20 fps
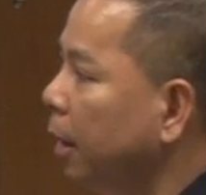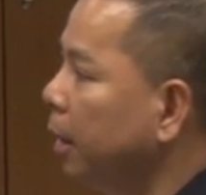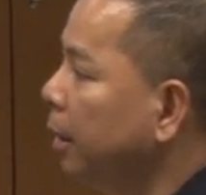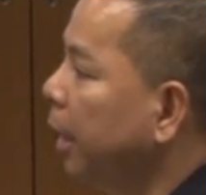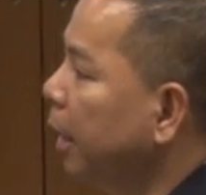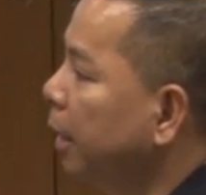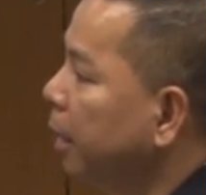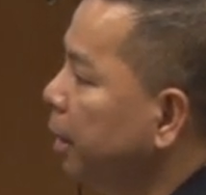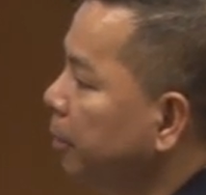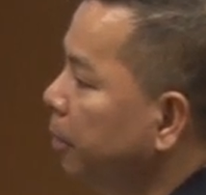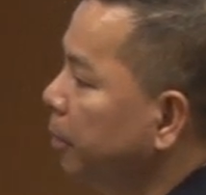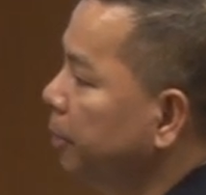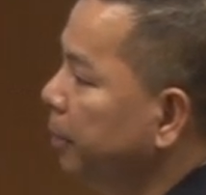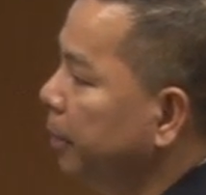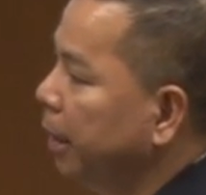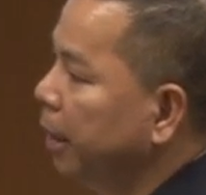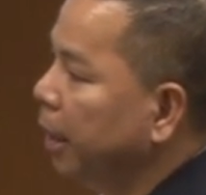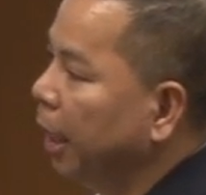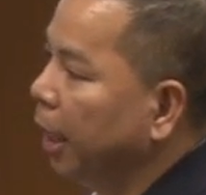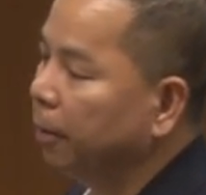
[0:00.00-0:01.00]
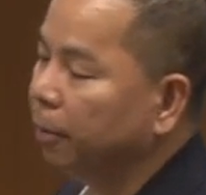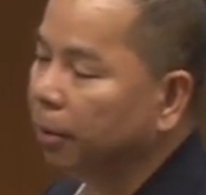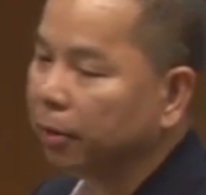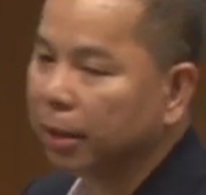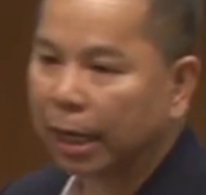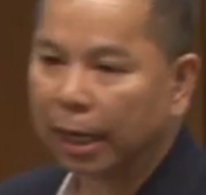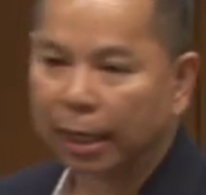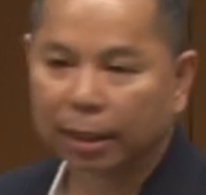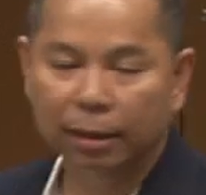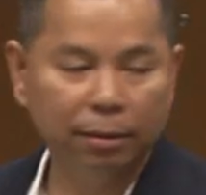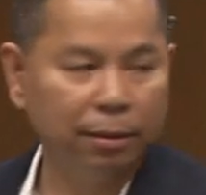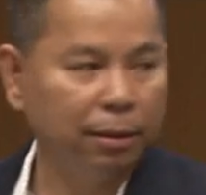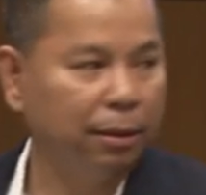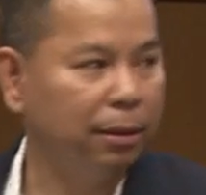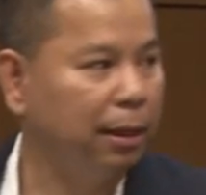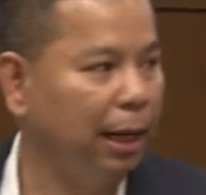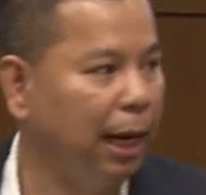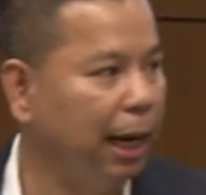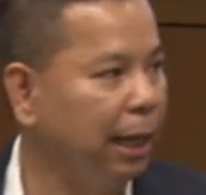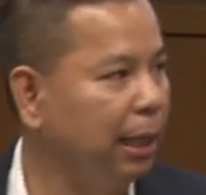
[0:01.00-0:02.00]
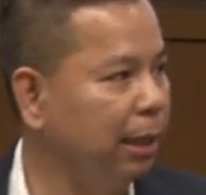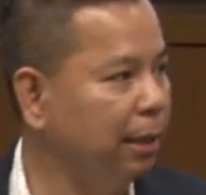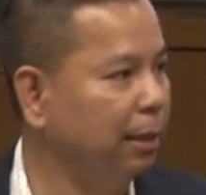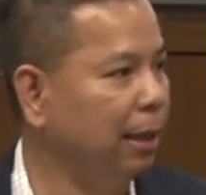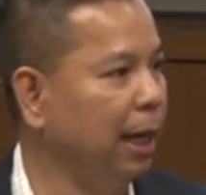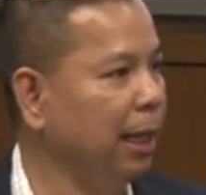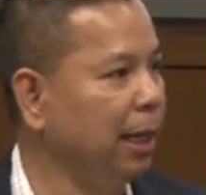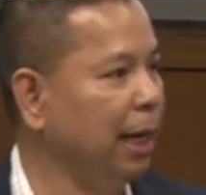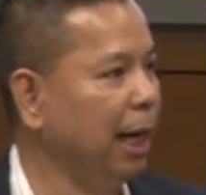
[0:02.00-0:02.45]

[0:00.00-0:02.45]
then it became, okay, I, can, I